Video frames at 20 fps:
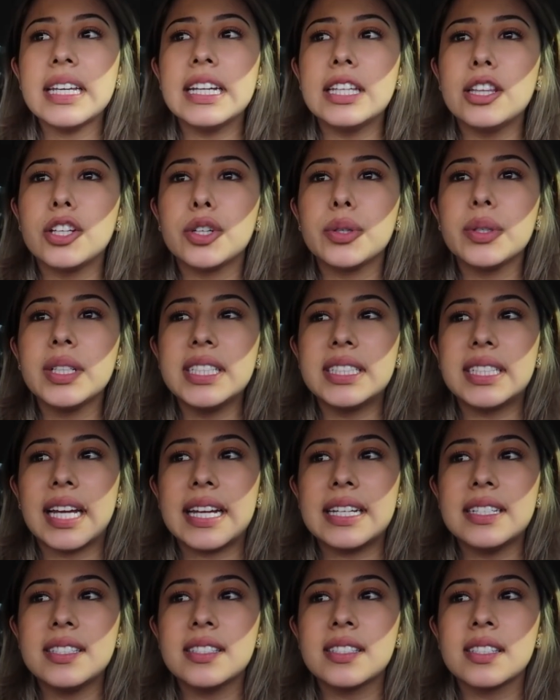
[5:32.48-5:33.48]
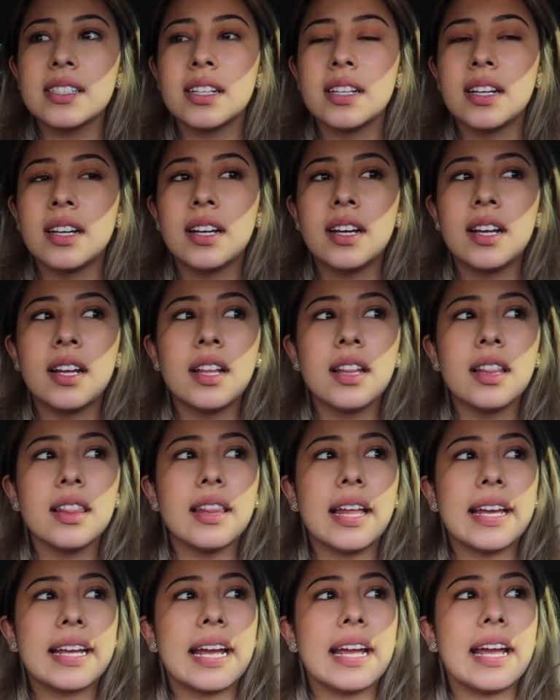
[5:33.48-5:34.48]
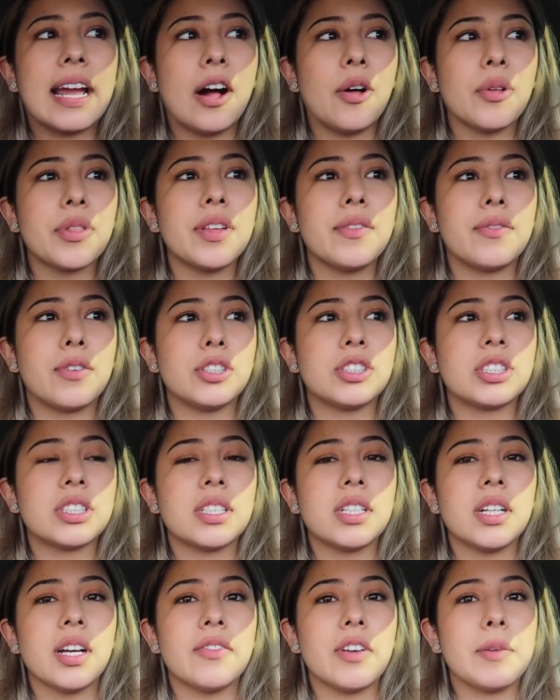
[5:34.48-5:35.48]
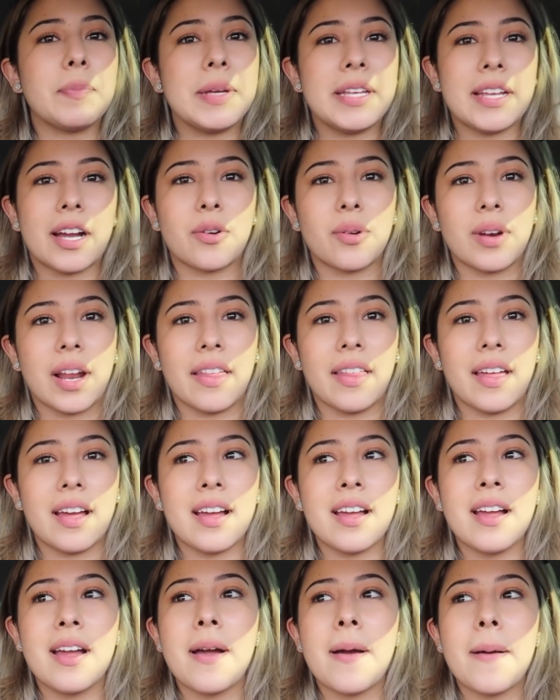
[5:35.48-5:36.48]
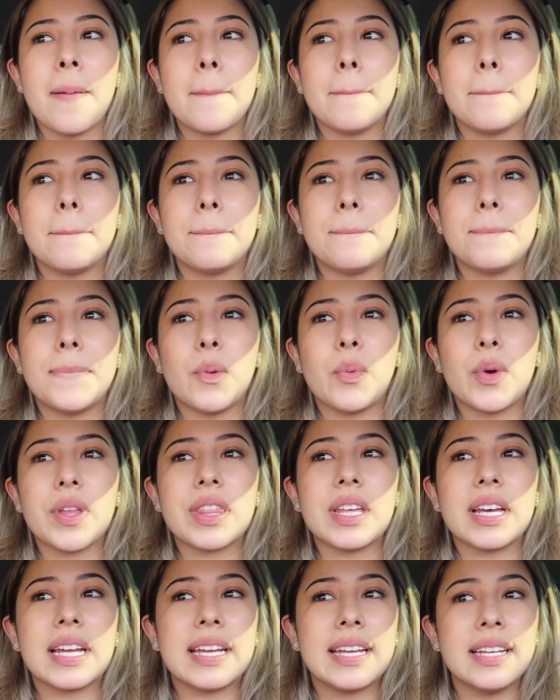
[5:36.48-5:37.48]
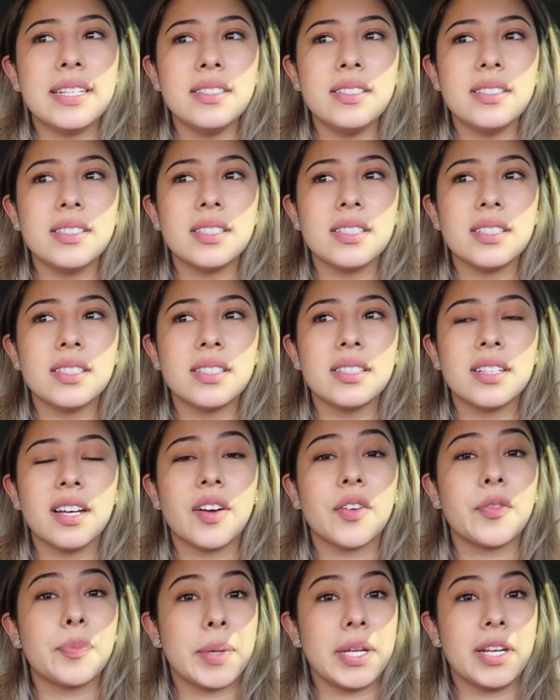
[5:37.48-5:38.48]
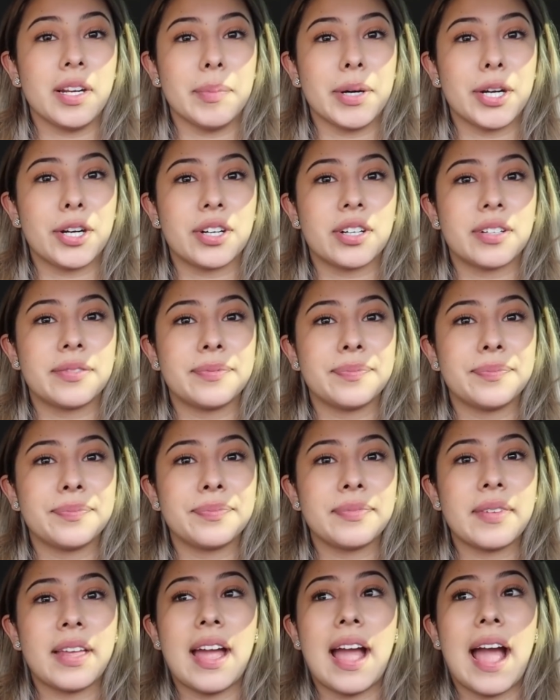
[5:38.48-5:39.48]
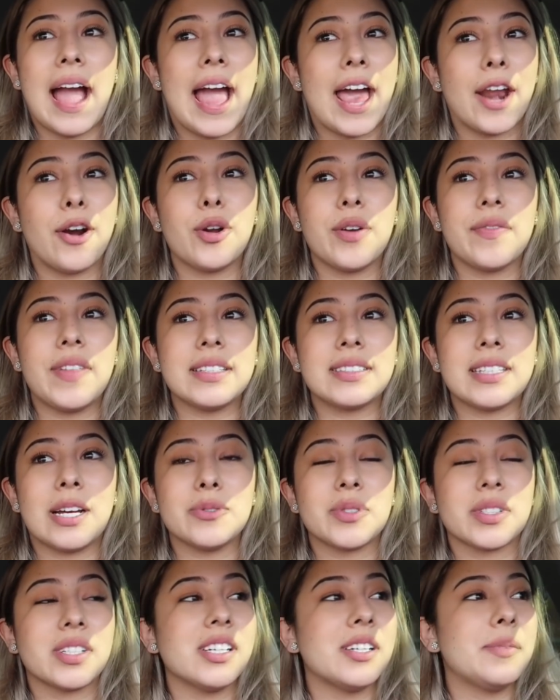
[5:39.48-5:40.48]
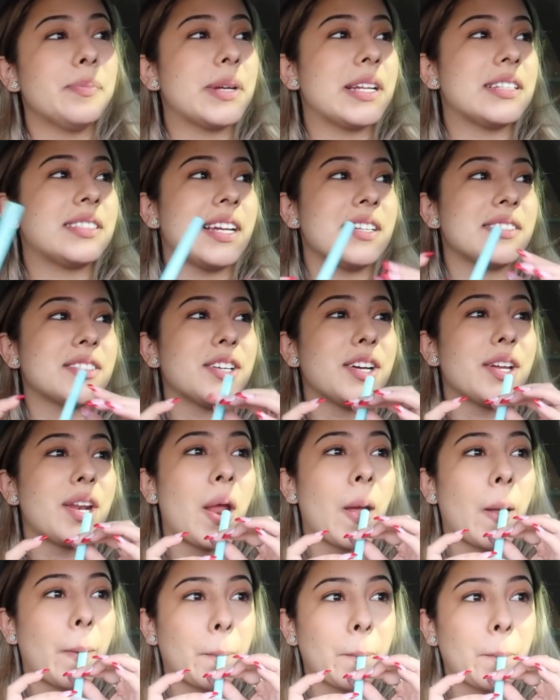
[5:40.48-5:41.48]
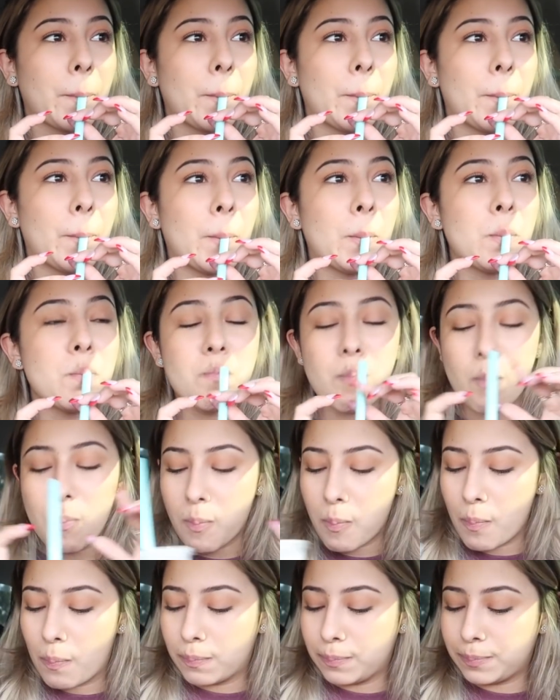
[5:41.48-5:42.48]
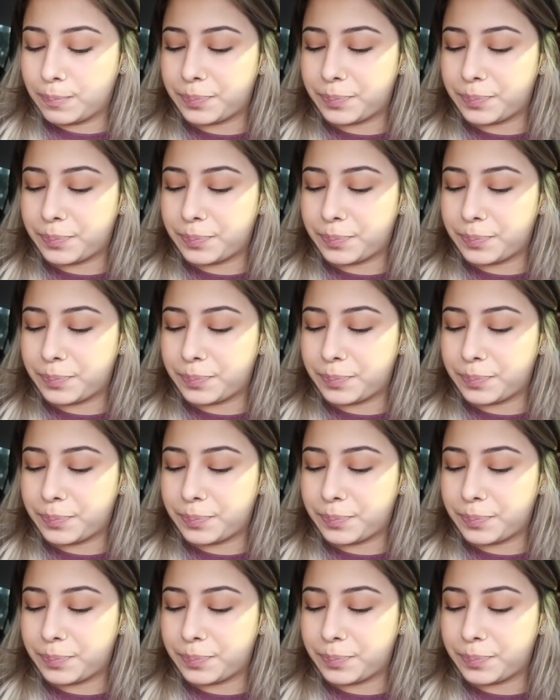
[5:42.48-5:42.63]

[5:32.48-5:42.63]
It literally tastes like a healthy version of a piña colada, but with a hint of peanut butter. I don't know if that sounds good, but it tastes good. Mm.